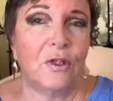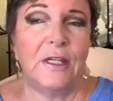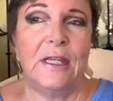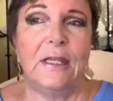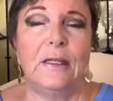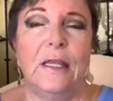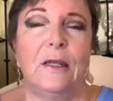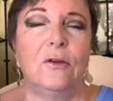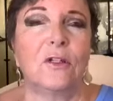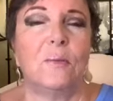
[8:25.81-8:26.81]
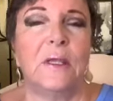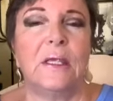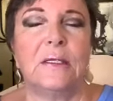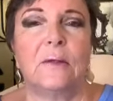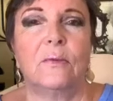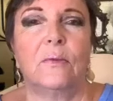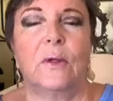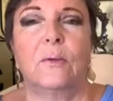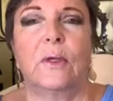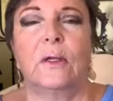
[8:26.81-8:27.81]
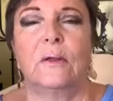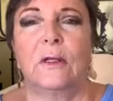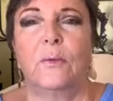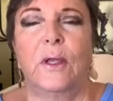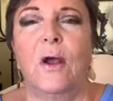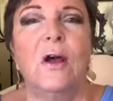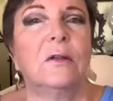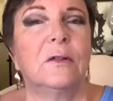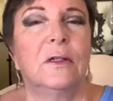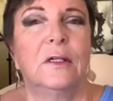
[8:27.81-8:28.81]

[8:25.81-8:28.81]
And he, he looked at me, he said, well, we, we can't,